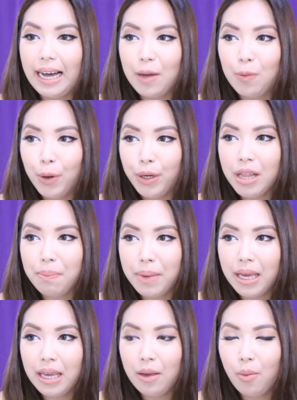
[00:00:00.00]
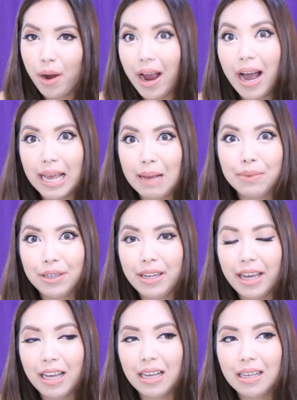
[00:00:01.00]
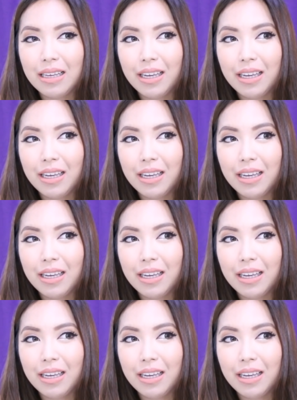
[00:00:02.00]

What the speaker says: I wouldn't be where I am today.